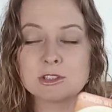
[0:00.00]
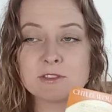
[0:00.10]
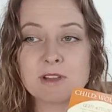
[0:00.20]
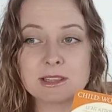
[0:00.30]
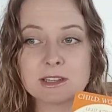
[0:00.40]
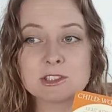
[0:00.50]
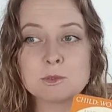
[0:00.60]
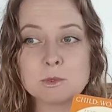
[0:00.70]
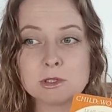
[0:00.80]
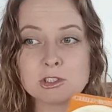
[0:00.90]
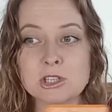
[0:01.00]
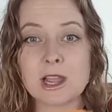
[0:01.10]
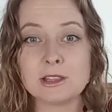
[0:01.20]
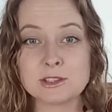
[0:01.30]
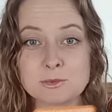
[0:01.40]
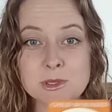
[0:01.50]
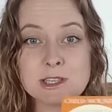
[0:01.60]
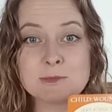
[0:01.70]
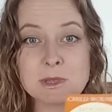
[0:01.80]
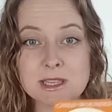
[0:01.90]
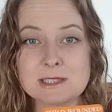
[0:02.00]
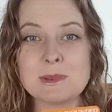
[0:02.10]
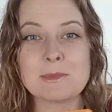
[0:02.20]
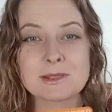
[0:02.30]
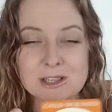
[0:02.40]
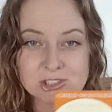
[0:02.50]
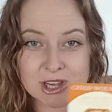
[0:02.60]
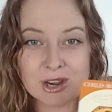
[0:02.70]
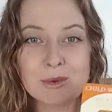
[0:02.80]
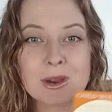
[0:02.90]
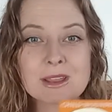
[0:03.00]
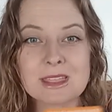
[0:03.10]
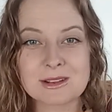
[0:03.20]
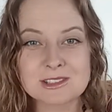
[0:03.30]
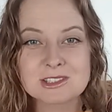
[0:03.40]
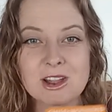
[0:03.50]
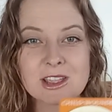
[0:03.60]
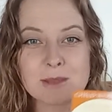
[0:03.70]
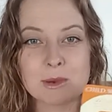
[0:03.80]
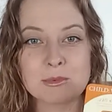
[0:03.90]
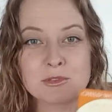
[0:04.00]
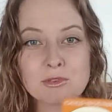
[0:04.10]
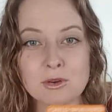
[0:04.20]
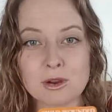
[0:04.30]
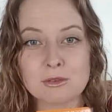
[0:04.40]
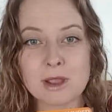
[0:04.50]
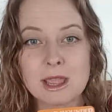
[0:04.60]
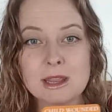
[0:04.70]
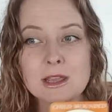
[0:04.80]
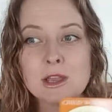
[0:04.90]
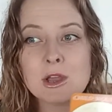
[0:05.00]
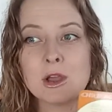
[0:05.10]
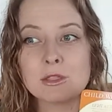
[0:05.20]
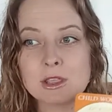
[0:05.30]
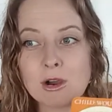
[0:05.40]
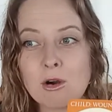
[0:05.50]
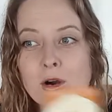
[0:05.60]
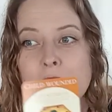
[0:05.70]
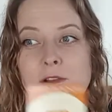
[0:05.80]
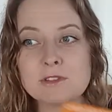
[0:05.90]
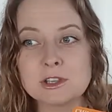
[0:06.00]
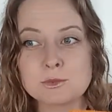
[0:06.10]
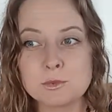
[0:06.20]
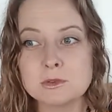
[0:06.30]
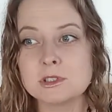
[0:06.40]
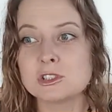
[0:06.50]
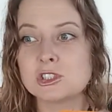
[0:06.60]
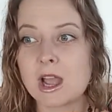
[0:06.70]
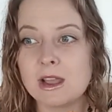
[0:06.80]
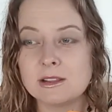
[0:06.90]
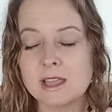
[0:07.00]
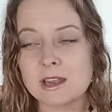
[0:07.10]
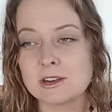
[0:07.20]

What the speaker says: So the fact that it's the wounded child is really speaking to me about that shadow work that I was talking about before, right? All of this wounded child